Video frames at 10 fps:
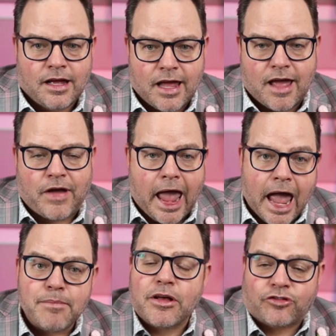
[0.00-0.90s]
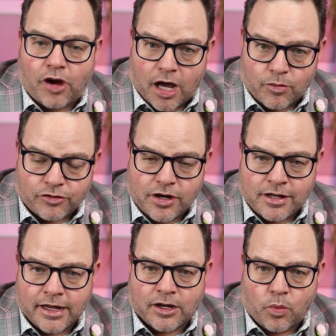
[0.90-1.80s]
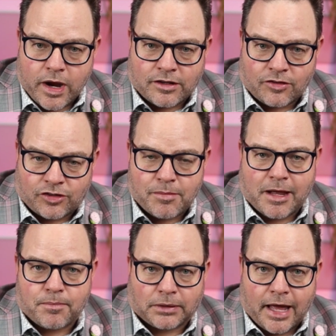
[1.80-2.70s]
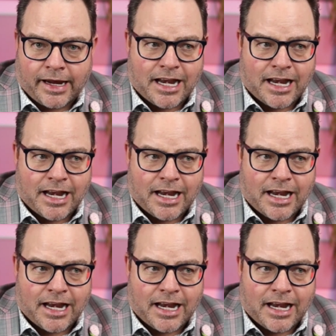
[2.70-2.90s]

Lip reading: If Amazon was going to take a week to send me a blanket,